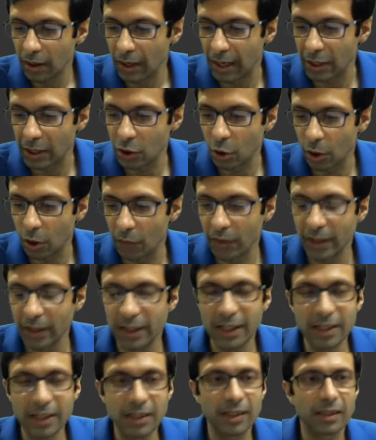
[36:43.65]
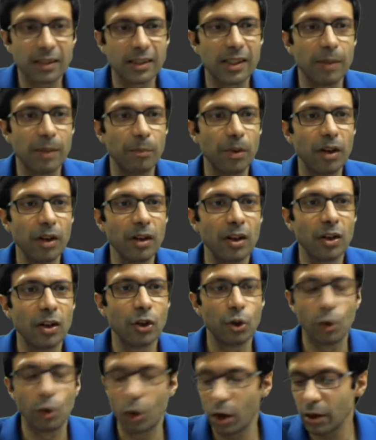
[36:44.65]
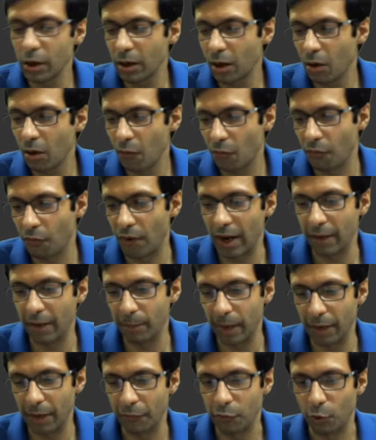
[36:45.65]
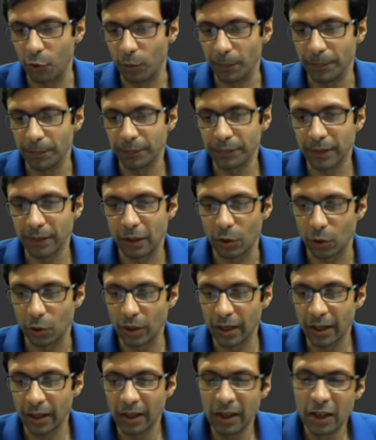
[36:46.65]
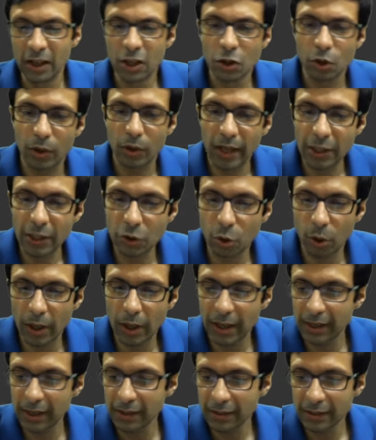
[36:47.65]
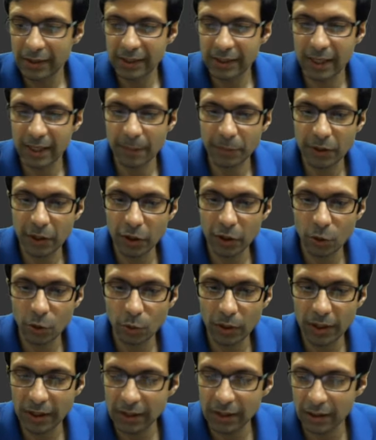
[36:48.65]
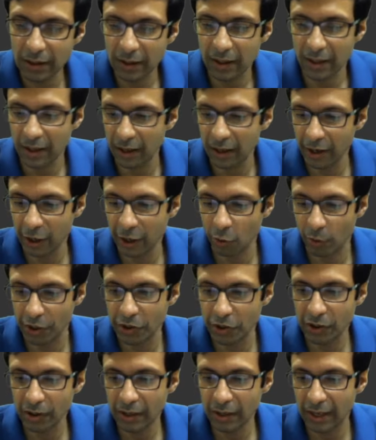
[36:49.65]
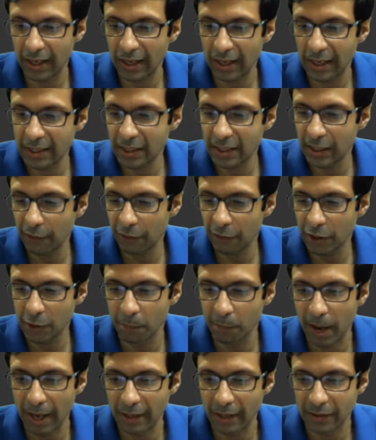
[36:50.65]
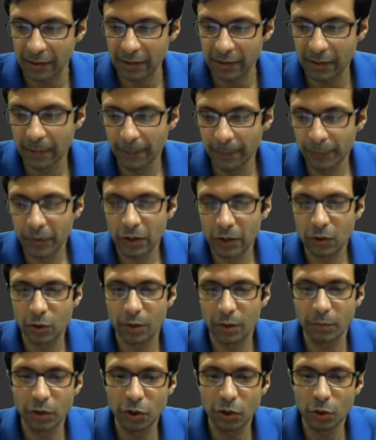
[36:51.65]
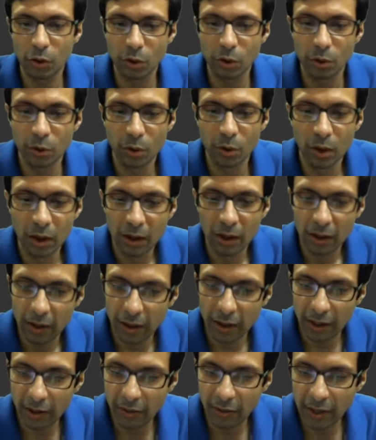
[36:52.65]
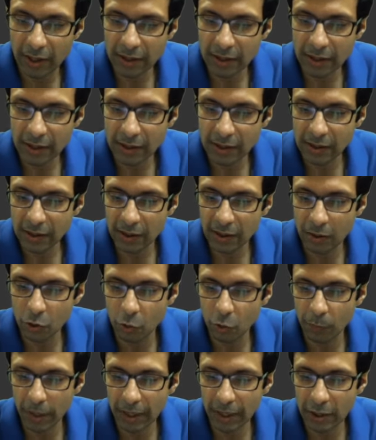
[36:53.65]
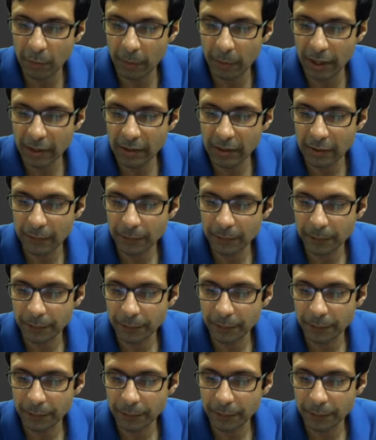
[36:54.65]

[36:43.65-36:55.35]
And solving this simple, you got 5 by 4. Okay. So let's go ahead and substitute this in our equation. And let's see if it's balanced. So I'm just going to erase this here to make space.